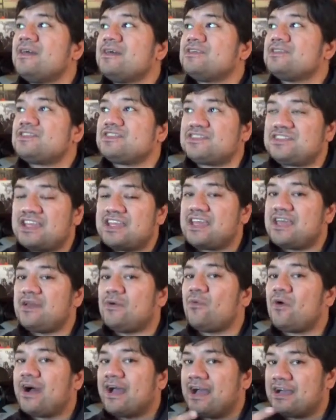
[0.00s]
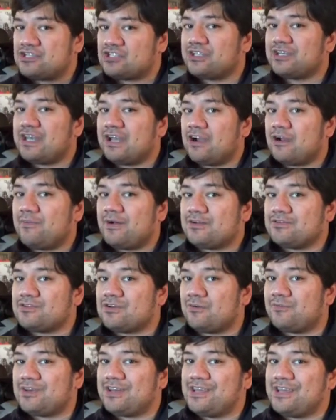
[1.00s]
seeing why I should care about
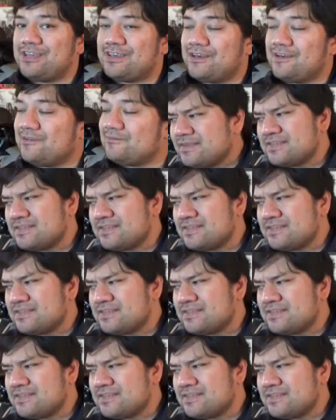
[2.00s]
Dominika.